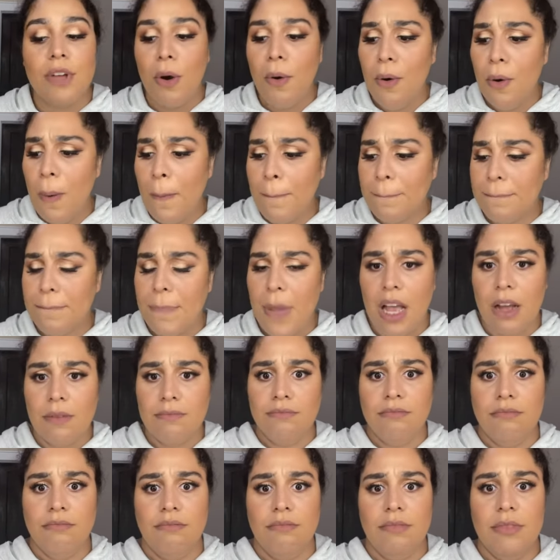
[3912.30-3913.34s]
Ooh,
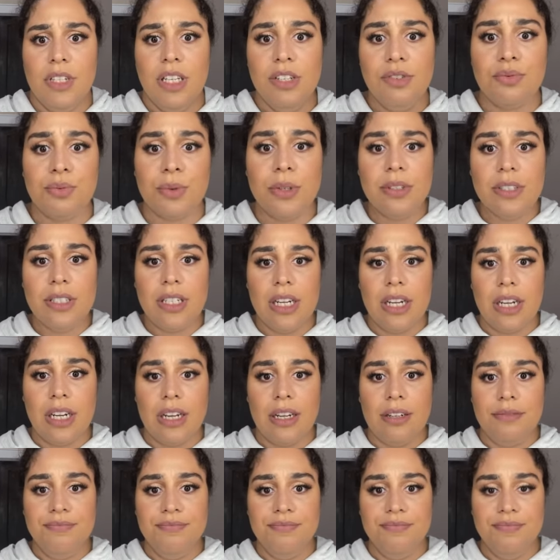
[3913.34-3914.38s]
that's real sticky.